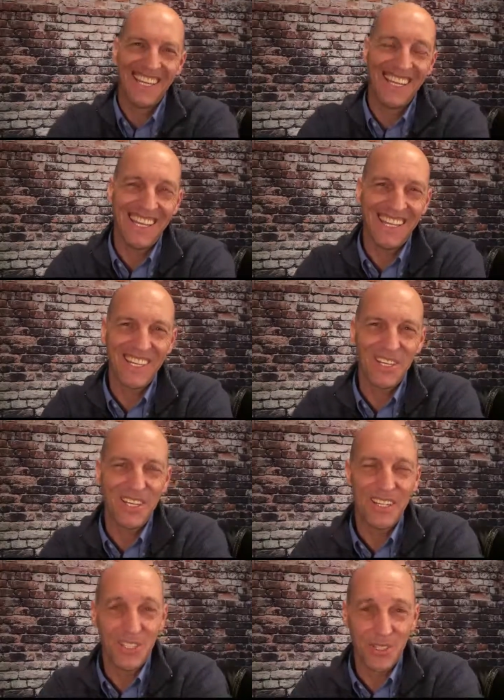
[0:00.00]

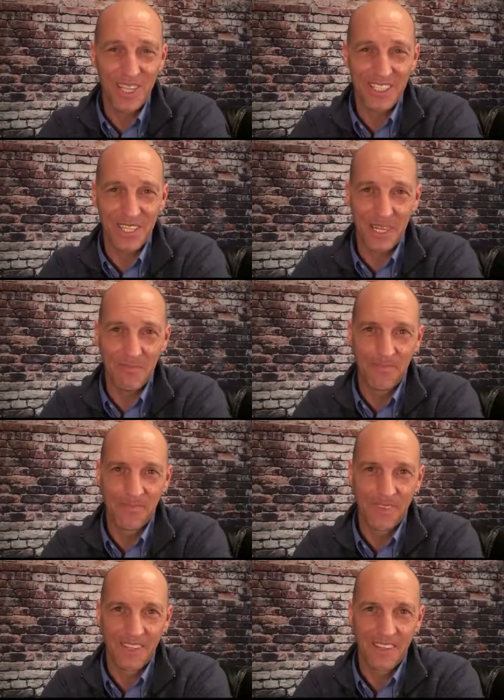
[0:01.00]
and until next time,
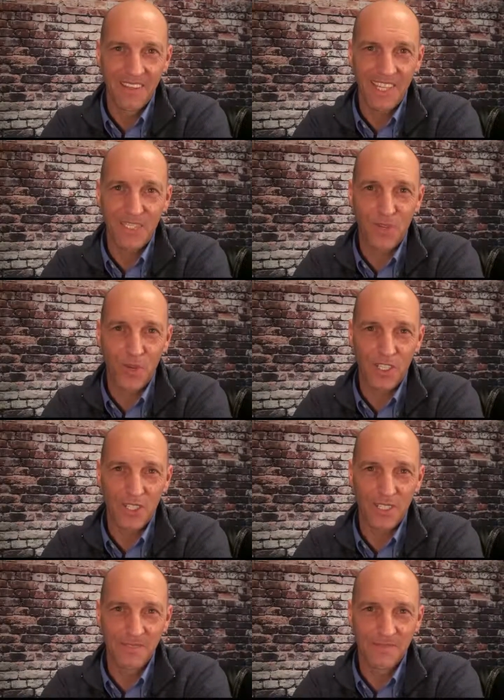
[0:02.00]
thanks for
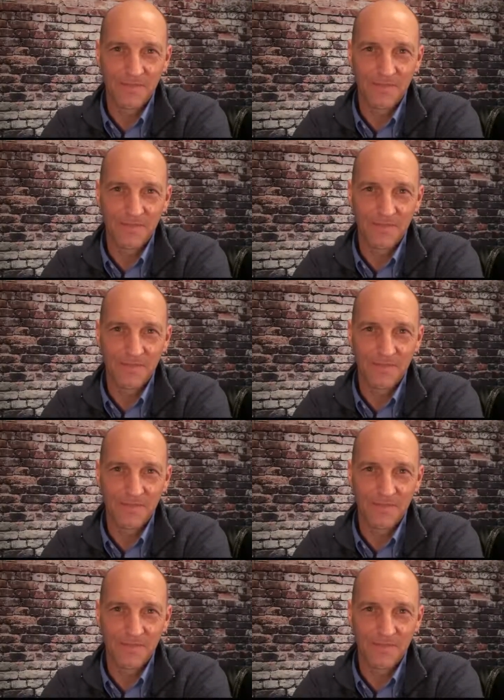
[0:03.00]
watching.